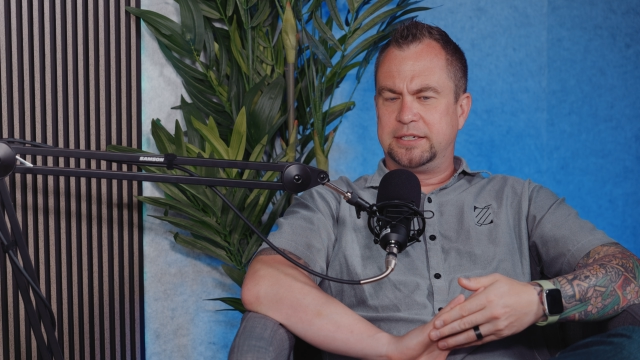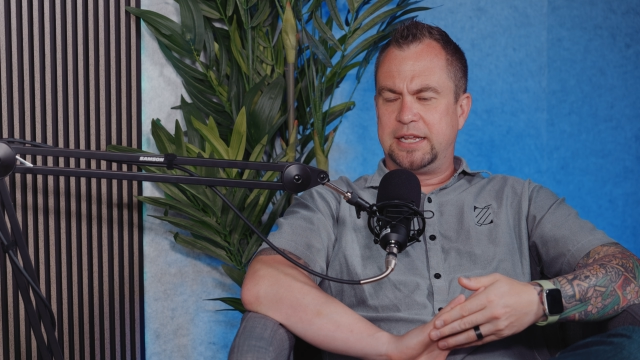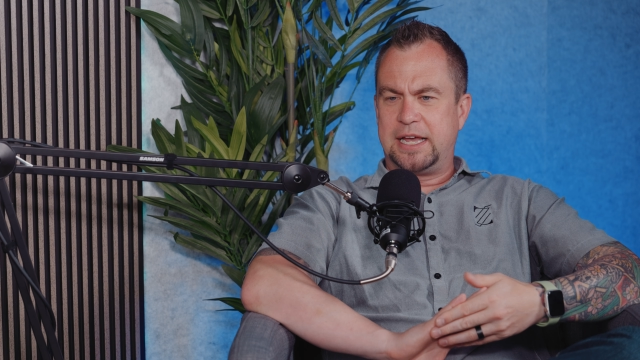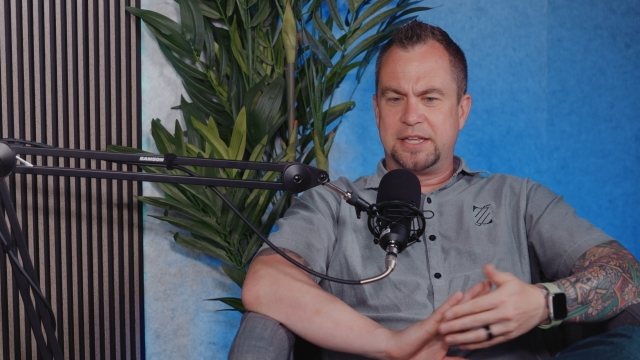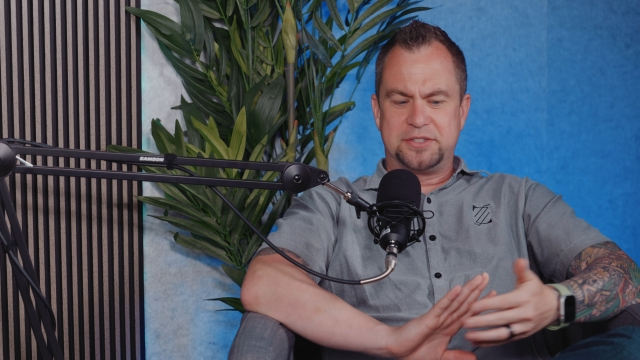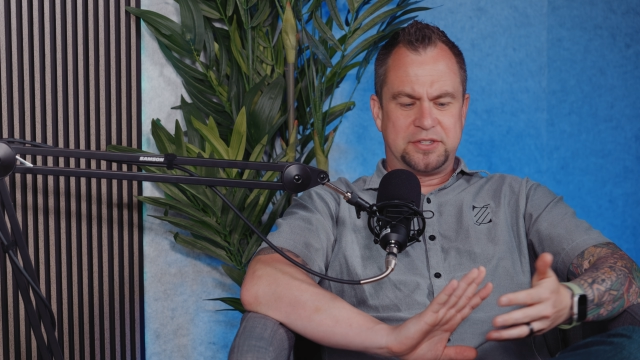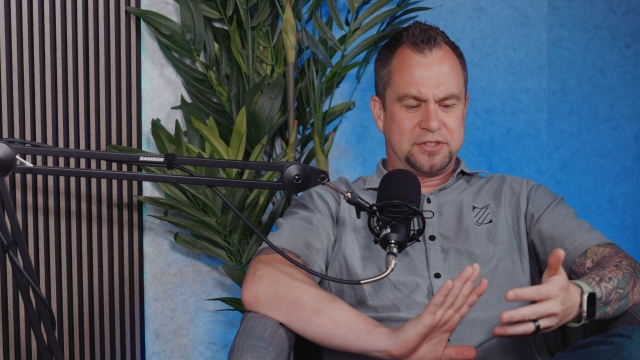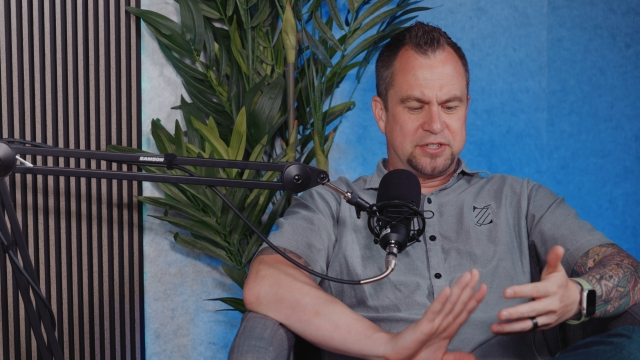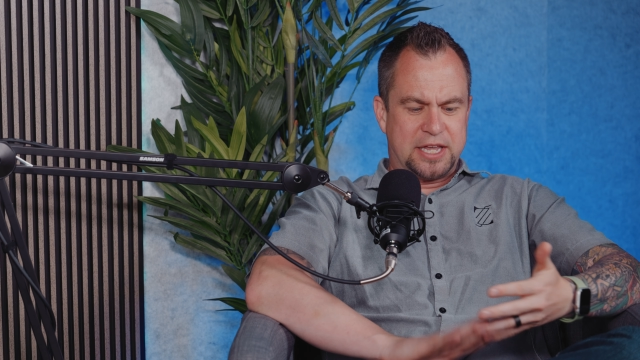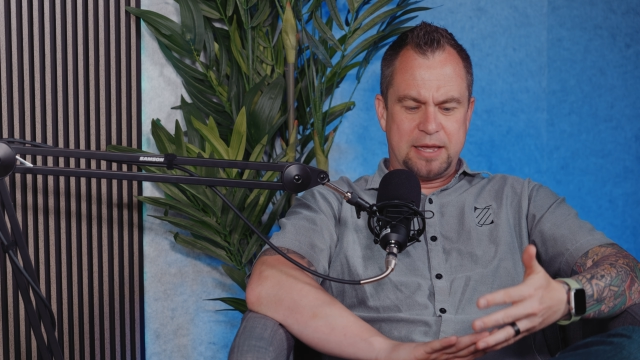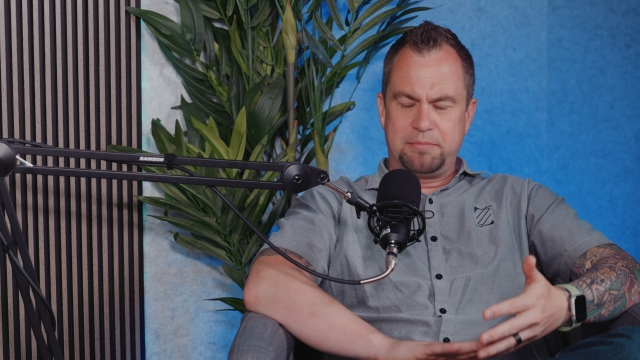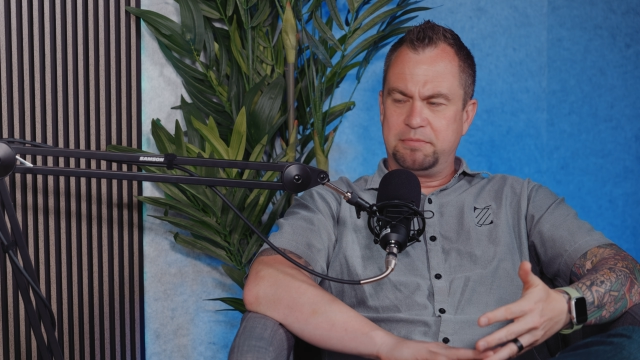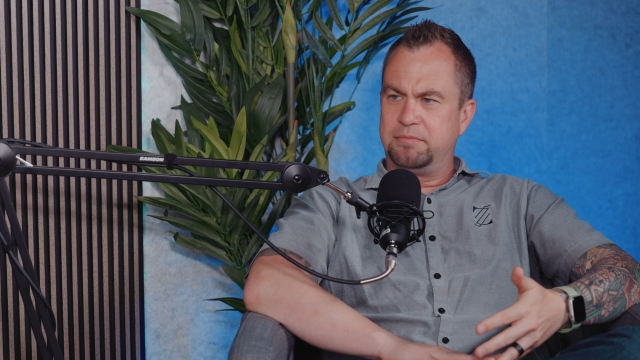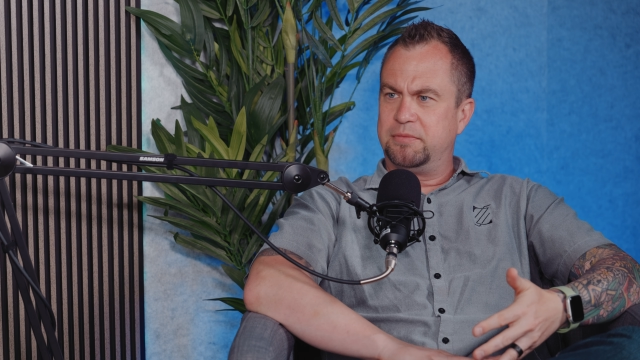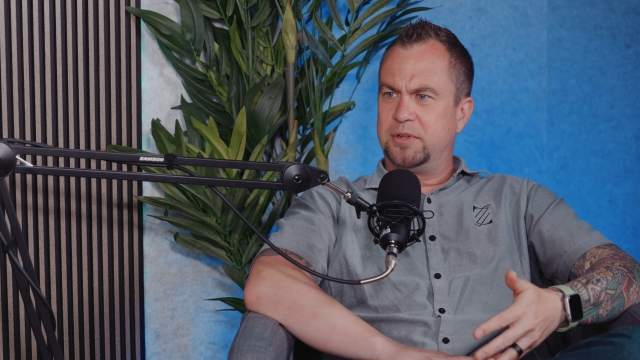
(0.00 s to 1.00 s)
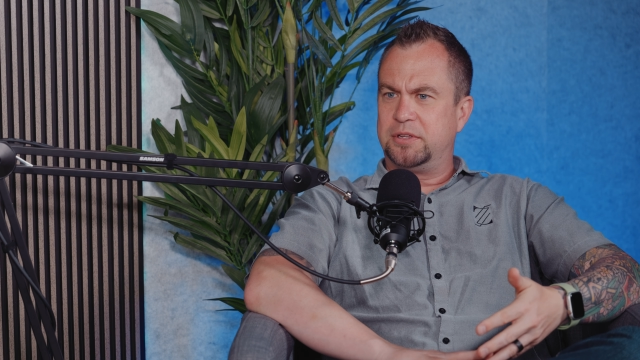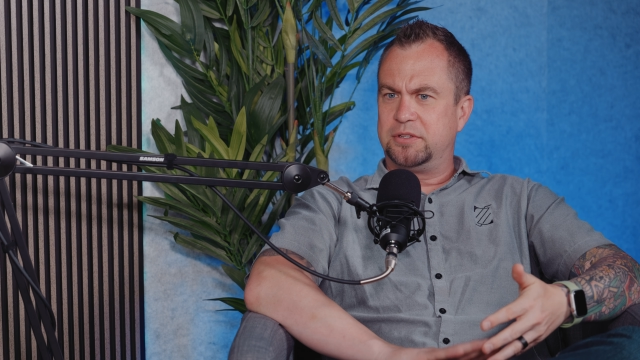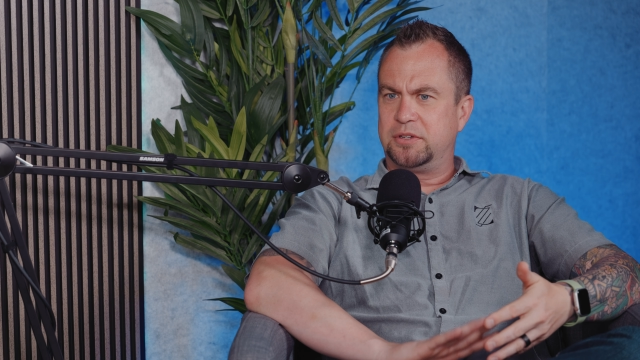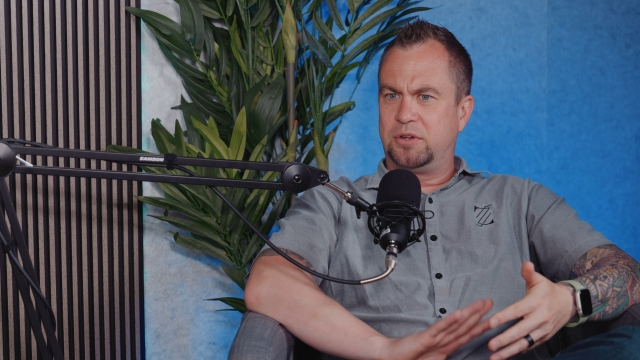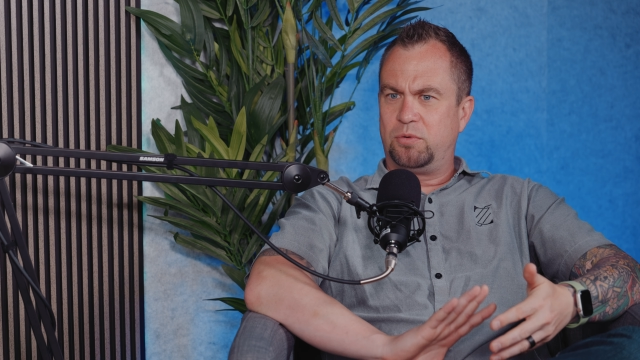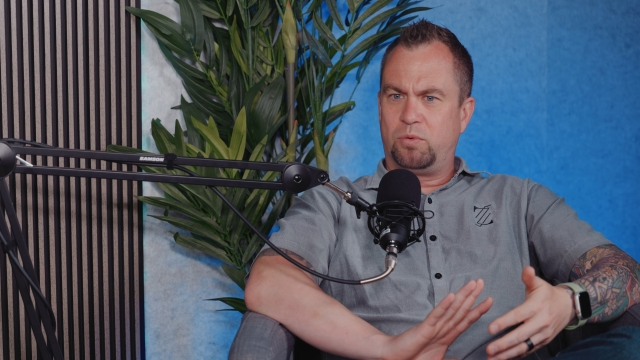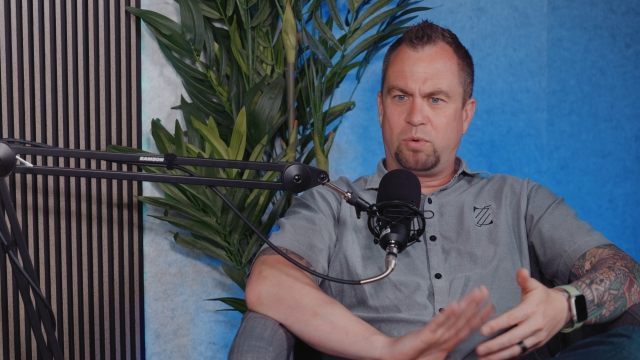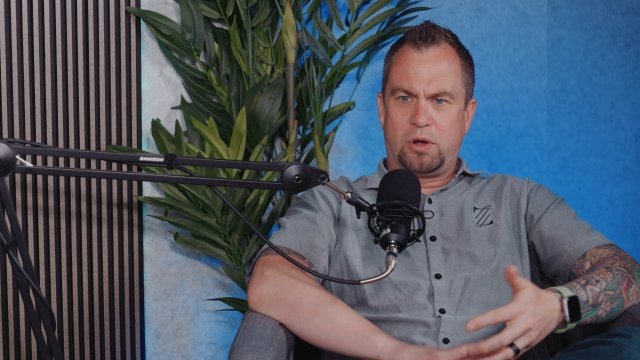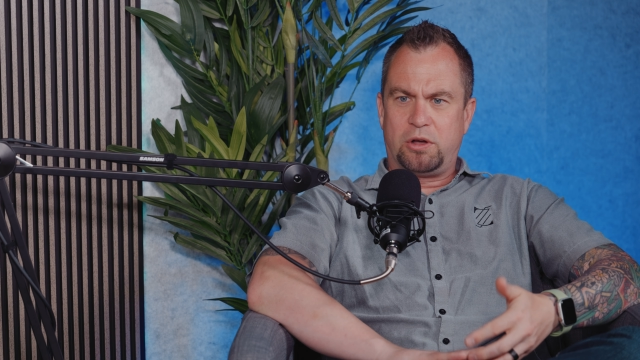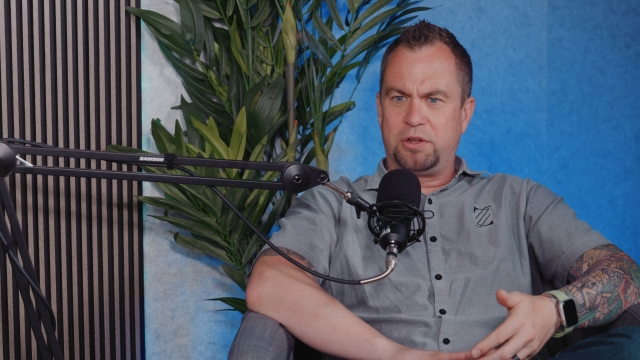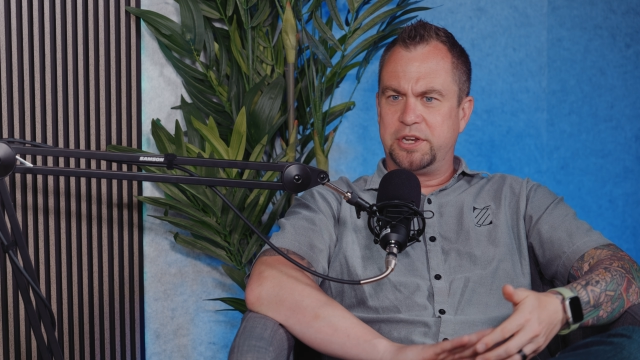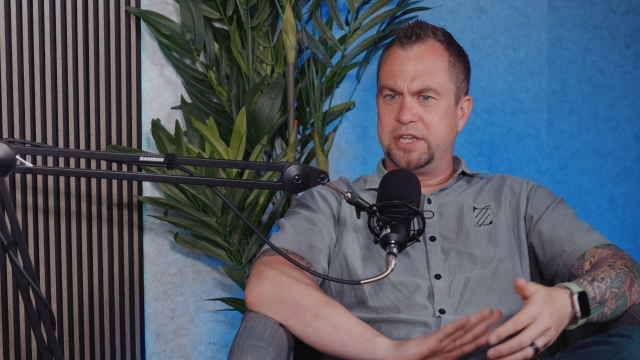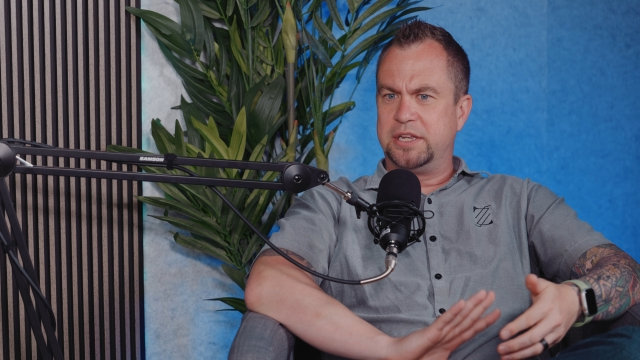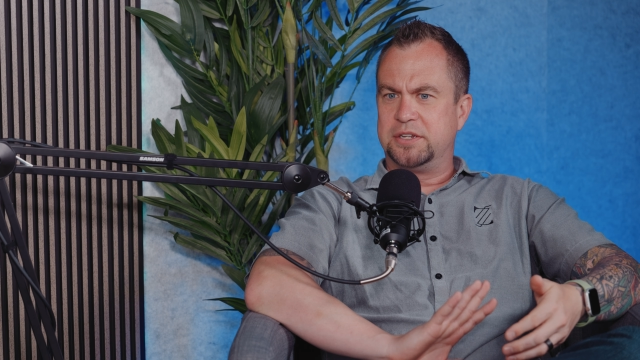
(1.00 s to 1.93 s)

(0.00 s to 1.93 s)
has the same quality